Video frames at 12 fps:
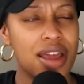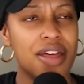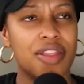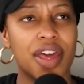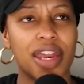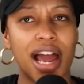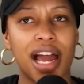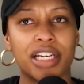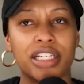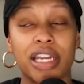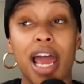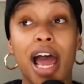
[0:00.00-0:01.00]
that I
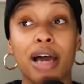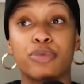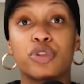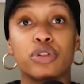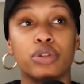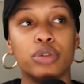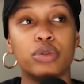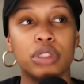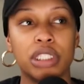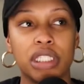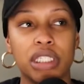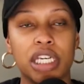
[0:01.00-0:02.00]
could
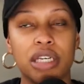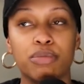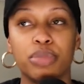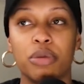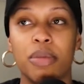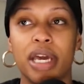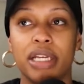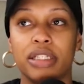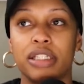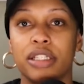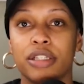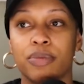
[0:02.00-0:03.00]
absolutely
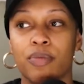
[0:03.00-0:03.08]
implement